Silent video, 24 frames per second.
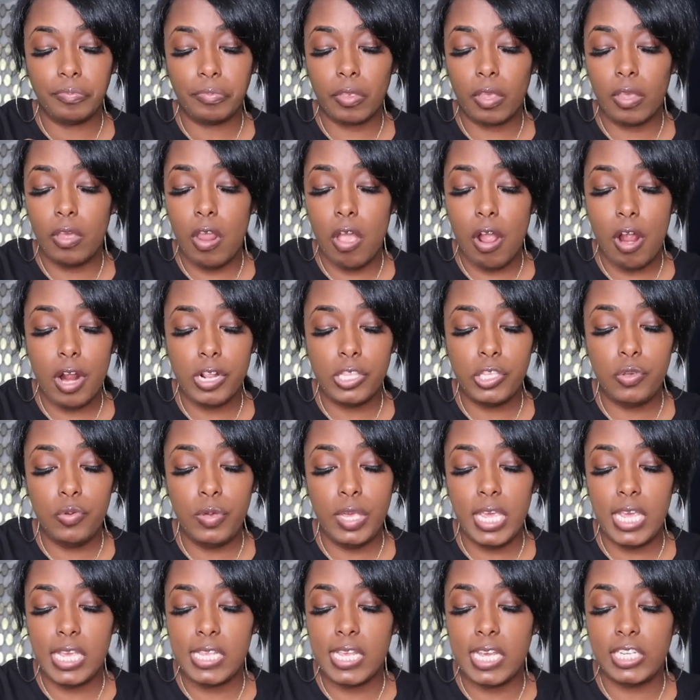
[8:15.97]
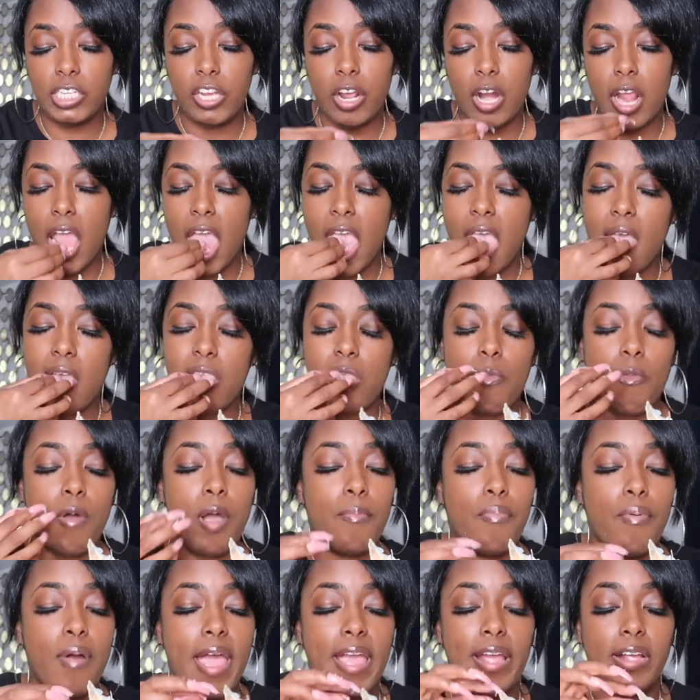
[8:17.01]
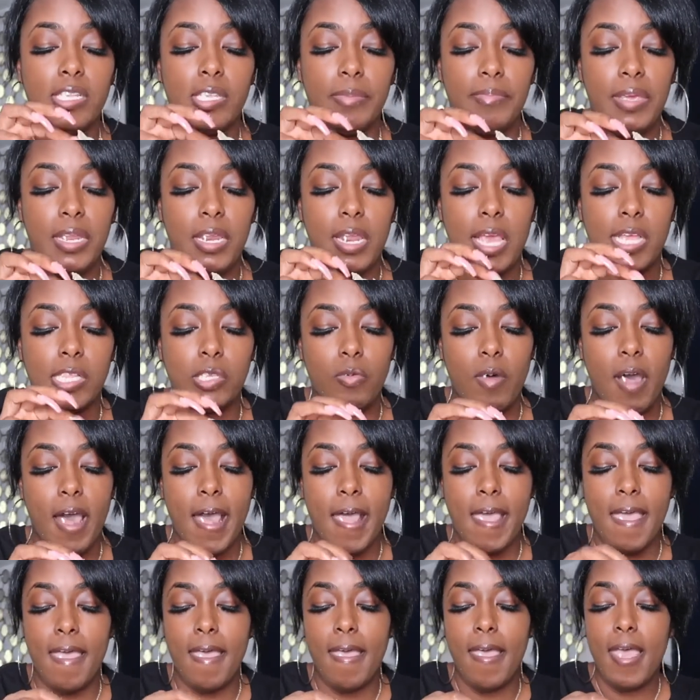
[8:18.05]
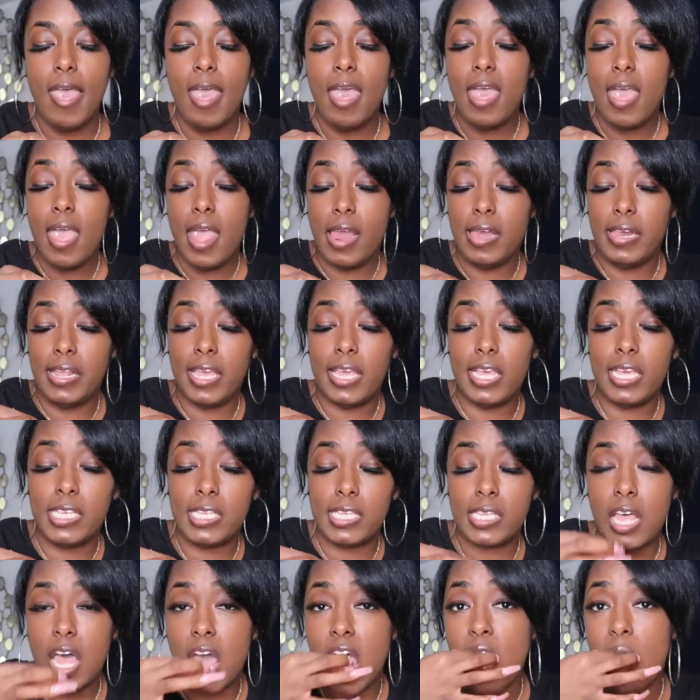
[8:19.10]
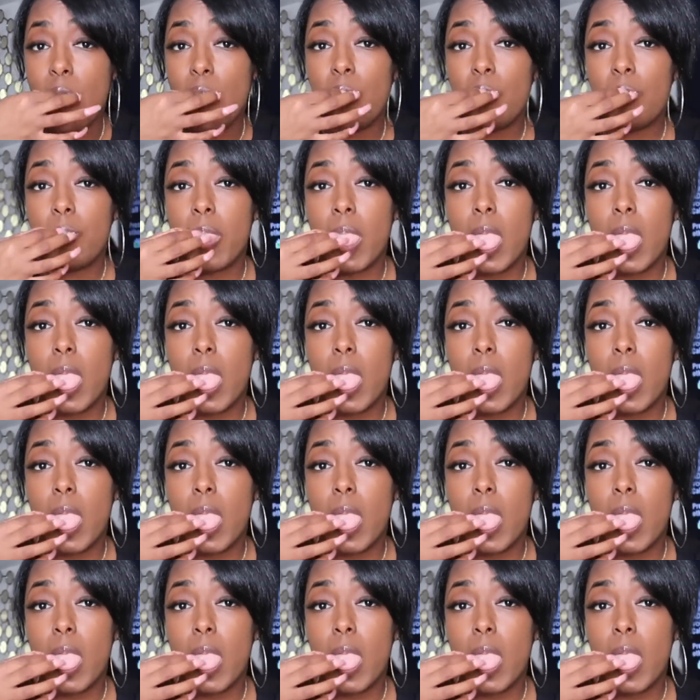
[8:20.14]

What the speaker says: You know, her 2 kids that she already had, the one prior to meeting Antoine, and then his son,